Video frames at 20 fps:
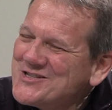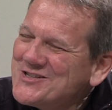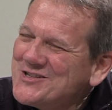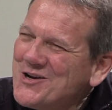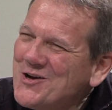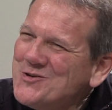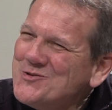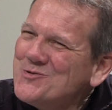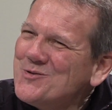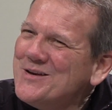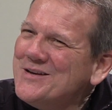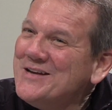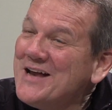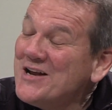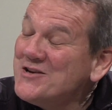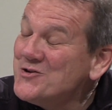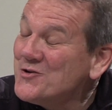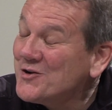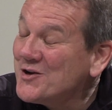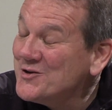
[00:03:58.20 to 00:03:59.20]
country,
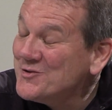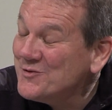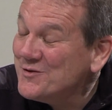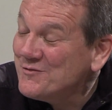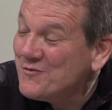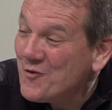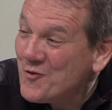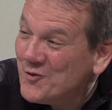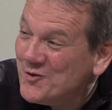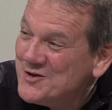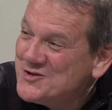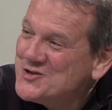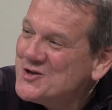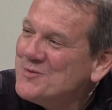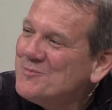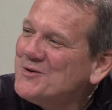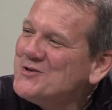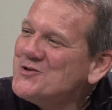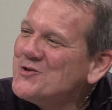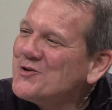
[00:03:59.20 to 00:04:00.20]
not your country of origin, but